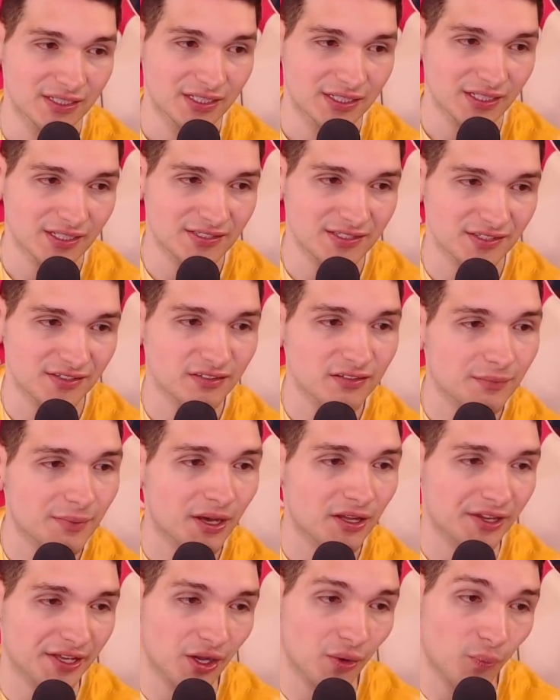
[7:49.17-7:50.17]
Because this is
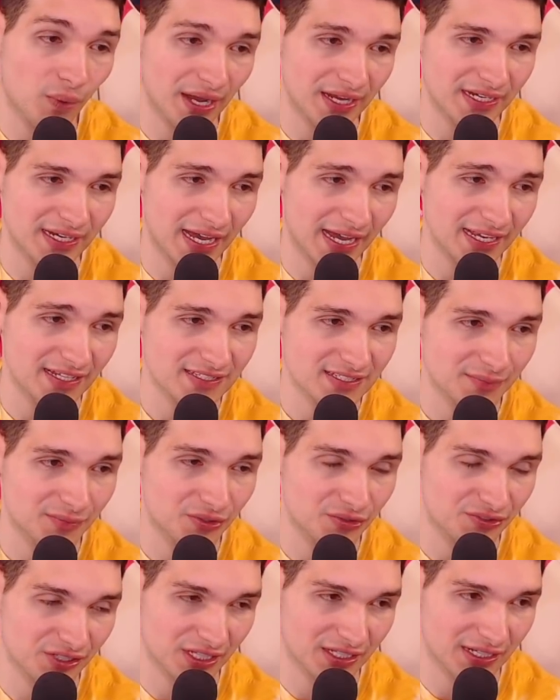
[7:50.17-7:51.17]
about, like, a white knight, someone
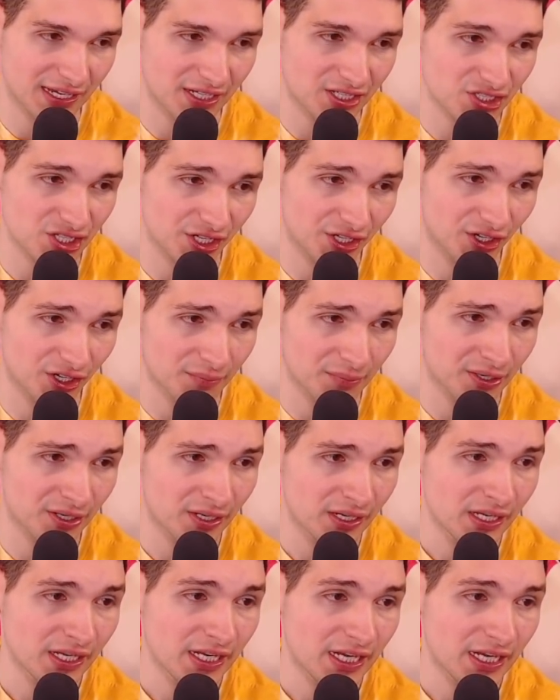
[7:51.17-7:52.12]
who's, like, a knight in shining armor,